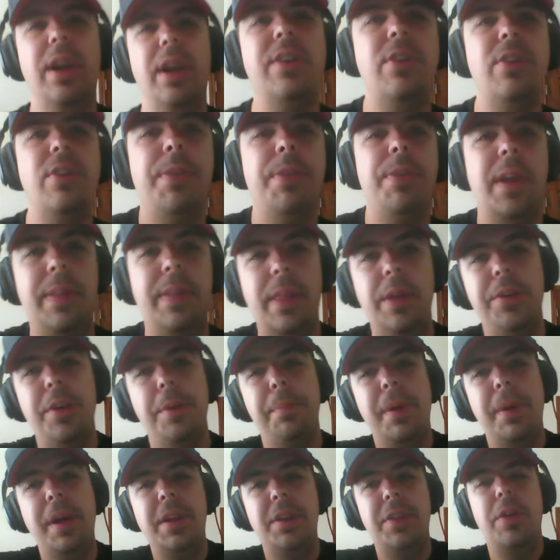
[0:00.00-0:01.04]
I do think they'll
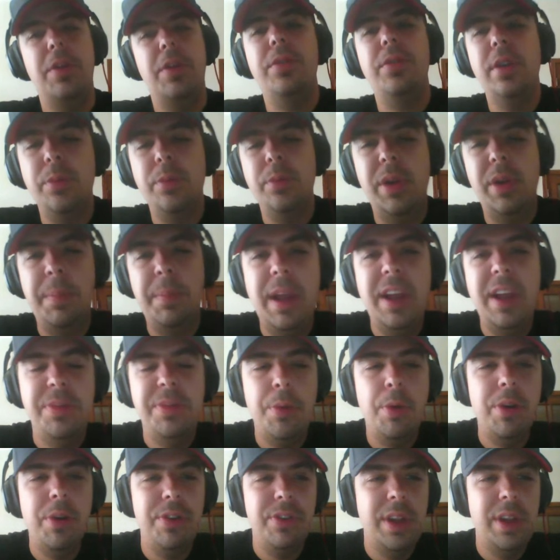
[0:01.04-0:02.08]
depend on the run when it makes
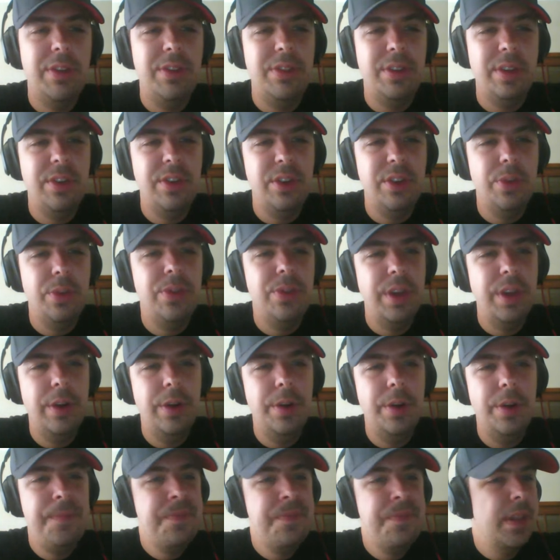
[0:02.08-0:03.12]
more sense to do
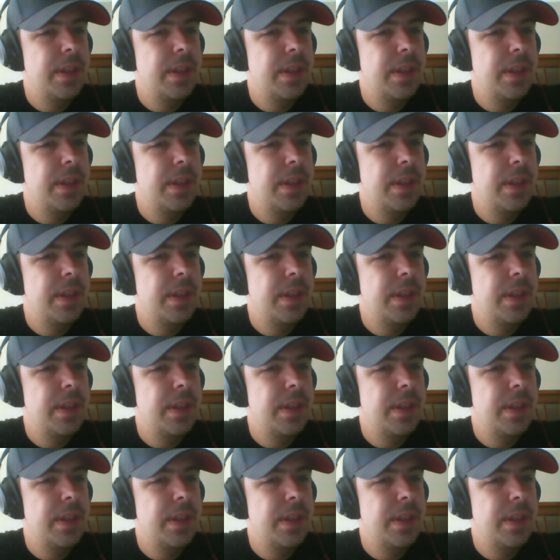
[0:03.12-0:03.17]
so.